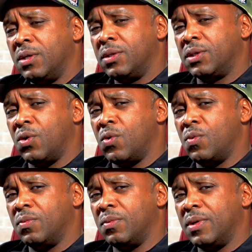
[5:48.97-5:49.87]

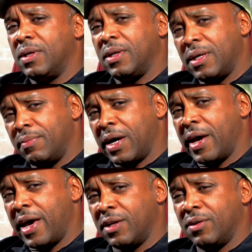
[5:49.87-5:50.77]
So, I mean, I
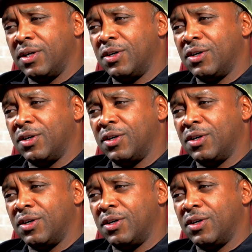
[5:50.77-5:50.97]
had